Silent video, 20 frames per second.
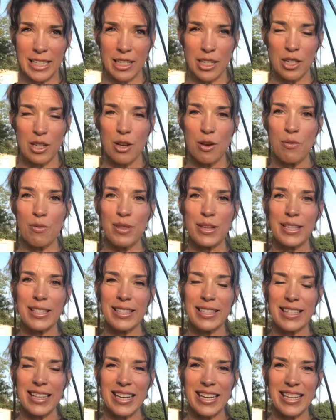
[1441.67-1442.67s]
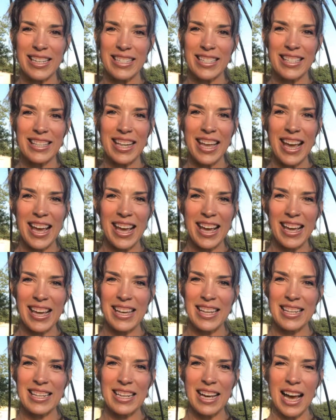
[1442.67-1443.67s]
to know these things,
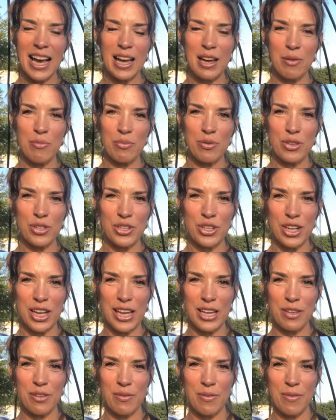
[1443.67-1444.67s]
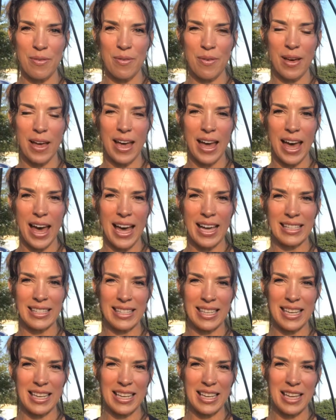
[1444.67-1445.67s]
and I appreciate you
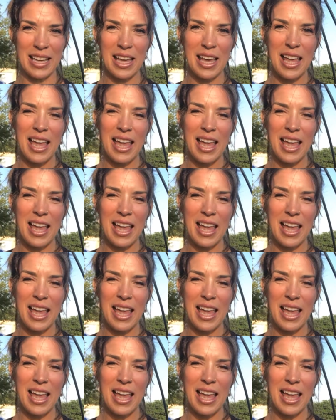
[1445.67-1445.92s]
asking